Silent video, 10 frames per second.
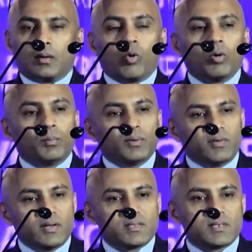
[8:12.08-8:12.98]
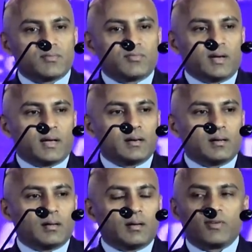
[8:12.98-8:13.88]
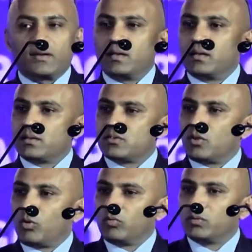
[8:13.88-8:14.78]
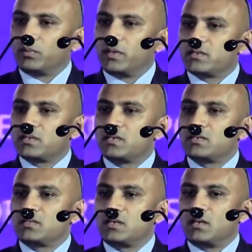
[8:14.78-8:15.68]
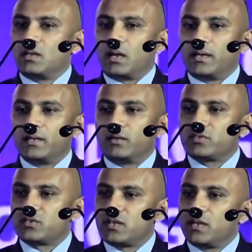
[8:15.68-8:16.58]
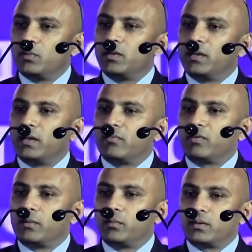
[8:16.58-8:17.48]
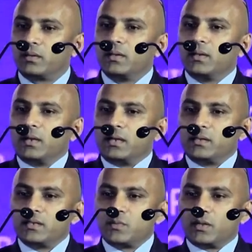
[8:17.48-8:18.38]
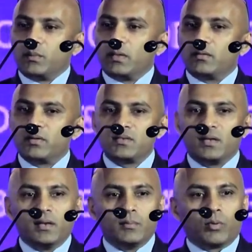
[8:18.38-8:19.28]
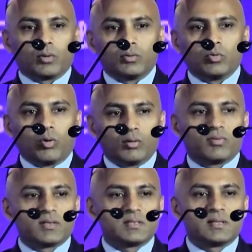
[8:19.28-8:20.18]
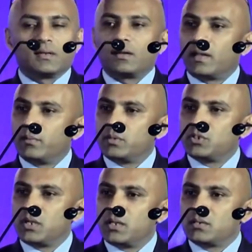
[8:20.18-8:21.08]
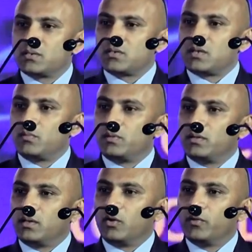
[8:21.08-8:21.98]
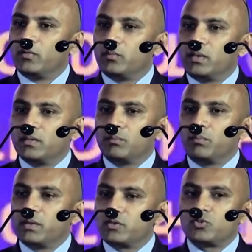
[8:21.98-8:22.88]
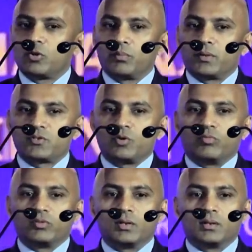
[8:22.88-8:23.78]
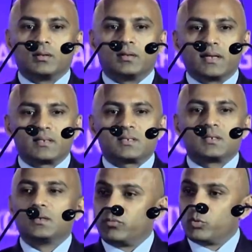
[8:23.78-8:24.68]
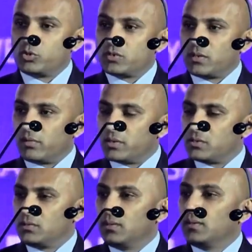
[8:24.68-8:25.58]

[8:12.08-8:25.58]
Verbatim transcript: all pervasive and affecting industry all over the place, is the idea of sustainability and environment. I think it's becoming increasingly important to all of us that climate change and sustainability are going to be the biggest topics of the next future generation.